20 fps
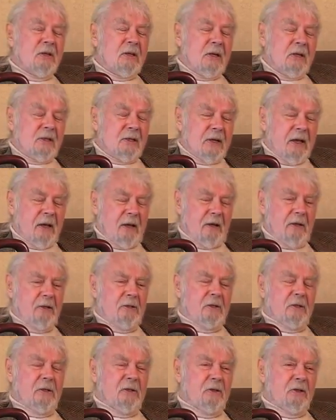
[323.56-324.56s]

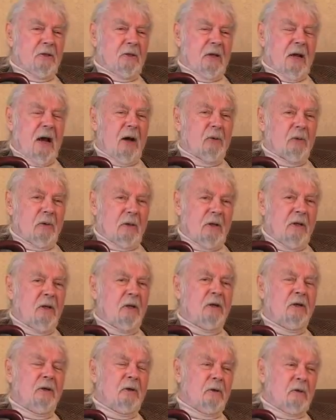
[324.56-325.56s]
intelligence out
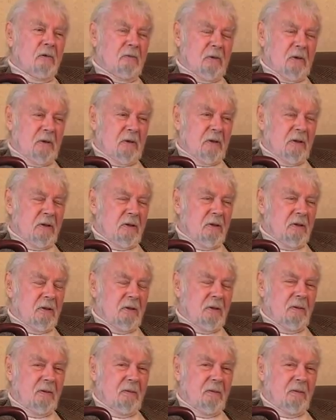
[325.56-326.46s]
in the universe.